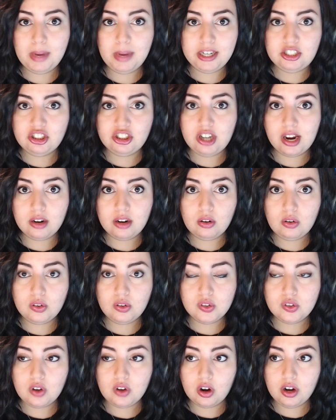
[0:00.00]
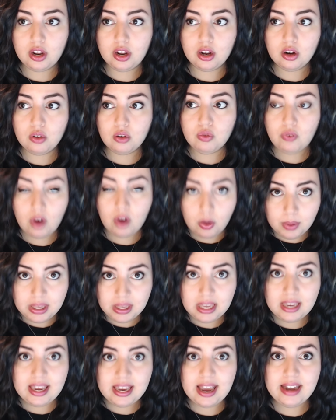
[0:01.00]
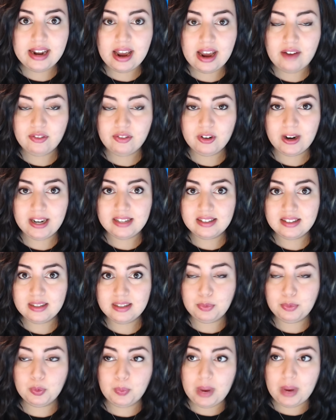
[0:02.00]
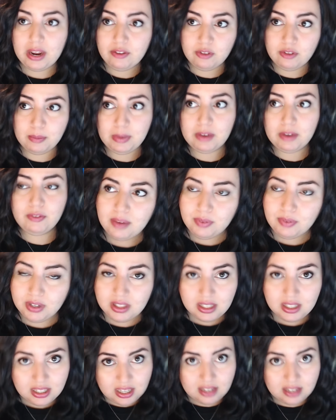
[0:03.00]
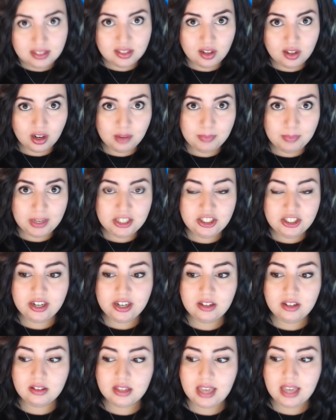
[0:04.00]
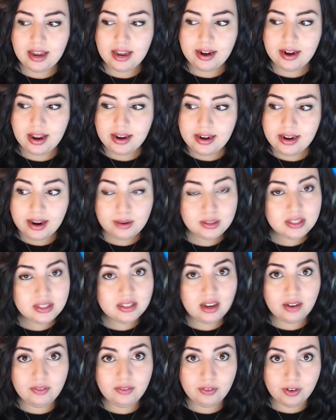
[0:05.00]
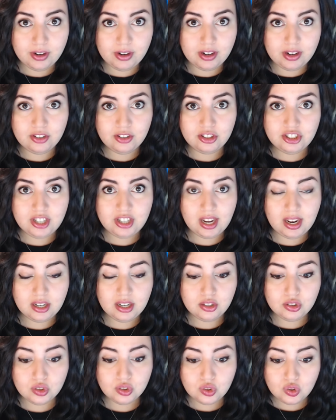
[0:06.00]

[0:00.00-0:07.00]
My channel started growing again after I had stepped away from it. It really kickstarted my channel again. And now it's time for another change.